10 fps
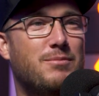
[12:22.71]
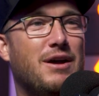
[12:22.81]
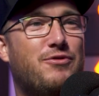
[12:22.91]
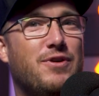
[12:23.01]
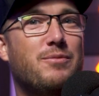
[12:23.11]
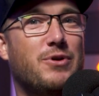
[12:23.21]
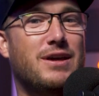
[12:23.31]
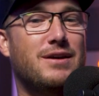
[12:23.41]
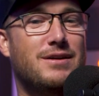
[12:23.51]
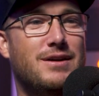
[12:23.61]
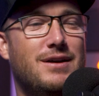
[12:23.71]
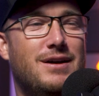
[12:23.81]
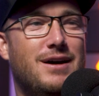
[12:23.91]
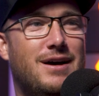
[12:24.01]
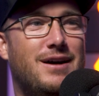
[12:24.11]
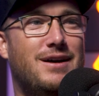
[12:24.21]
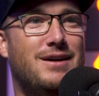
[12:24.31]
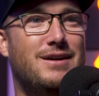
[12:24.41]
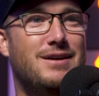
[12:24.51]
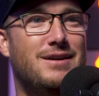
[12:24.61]
My family
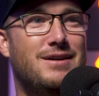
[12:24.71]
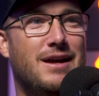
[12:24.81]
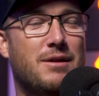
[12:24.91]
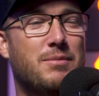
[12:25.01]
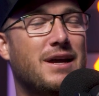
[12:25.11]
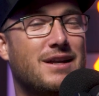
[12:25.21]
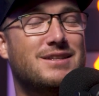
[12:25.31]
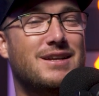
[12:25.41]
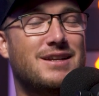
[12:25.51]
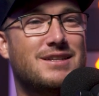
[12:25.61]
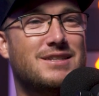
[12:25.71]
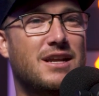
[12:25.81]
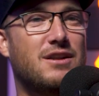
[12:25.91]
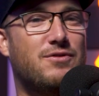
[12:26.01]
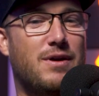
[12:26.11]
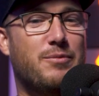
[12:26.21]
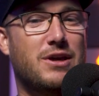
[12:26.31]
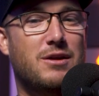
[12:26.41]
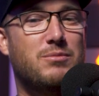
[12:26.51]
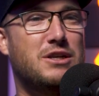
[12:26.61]
and my extended family
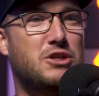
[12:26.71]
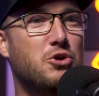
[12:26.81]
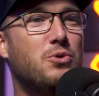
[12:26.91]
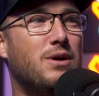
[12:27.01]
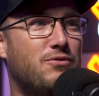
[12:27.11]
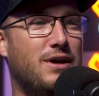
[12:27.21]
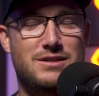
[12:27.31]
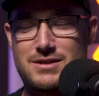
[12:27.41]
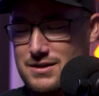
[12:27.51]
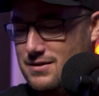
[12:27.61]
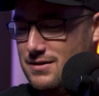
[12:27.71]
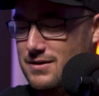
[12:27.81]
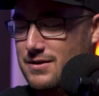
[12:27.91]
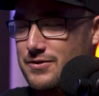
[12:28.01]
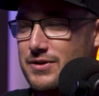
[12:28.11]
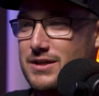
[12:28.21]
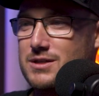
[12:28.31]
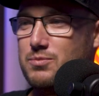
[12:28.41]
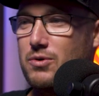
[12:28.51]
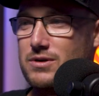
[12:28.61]
can be too invested in
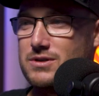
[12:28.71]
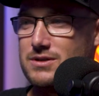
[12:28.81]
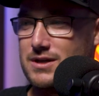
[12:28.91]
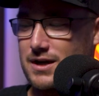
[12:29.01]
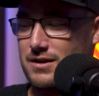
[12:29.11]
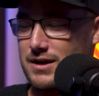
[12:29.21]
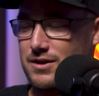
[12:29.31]
sports, kind of like